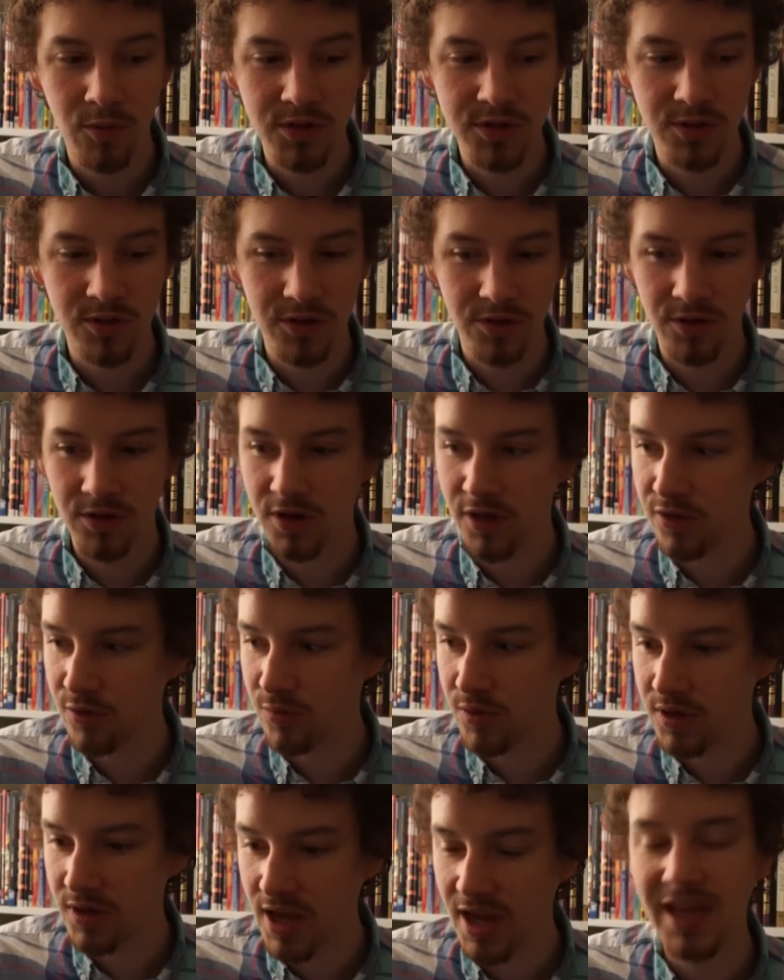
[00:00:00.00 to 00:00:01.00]
Wasn't there another
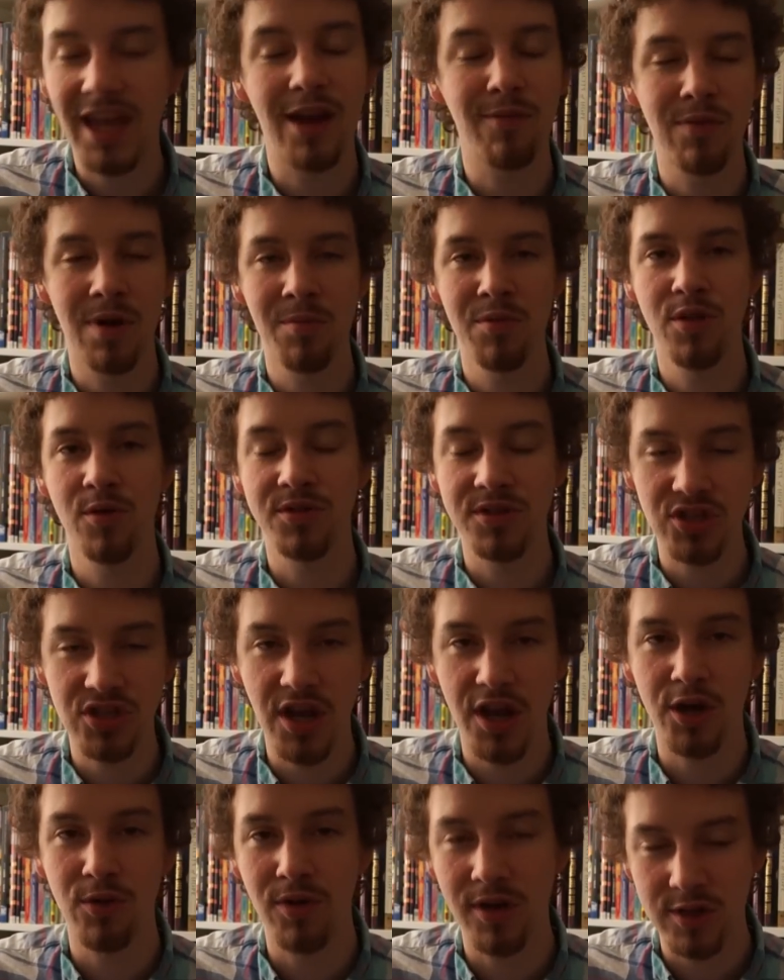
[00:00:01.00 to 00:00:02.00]
one? I can't remember. There was a
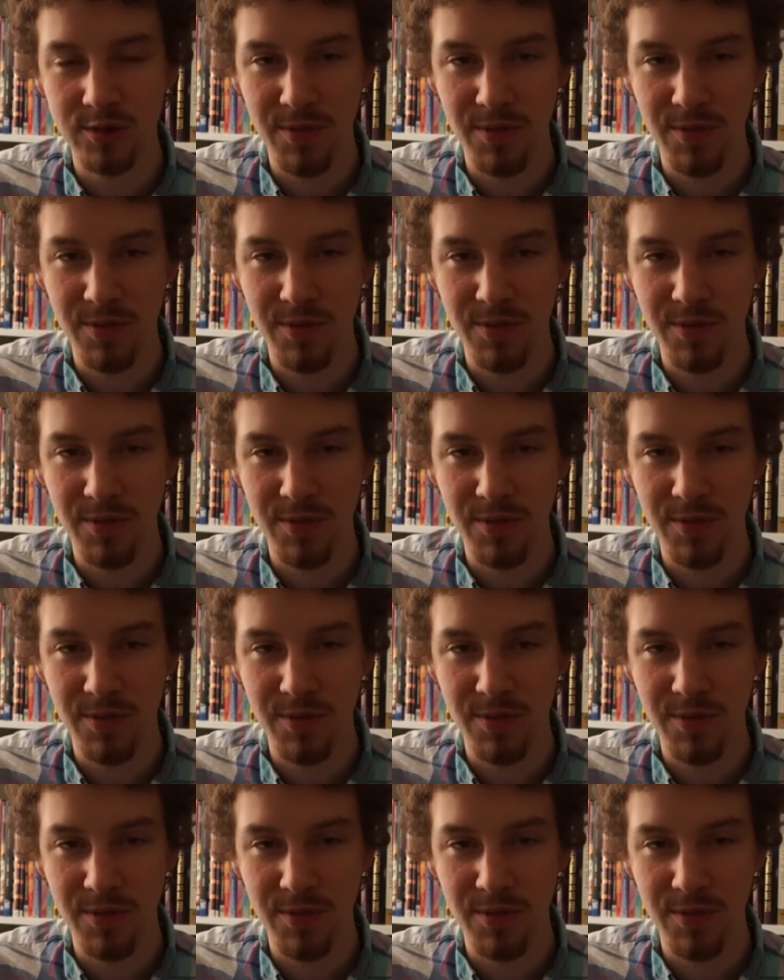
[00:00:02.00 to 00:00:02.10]
Shadowrun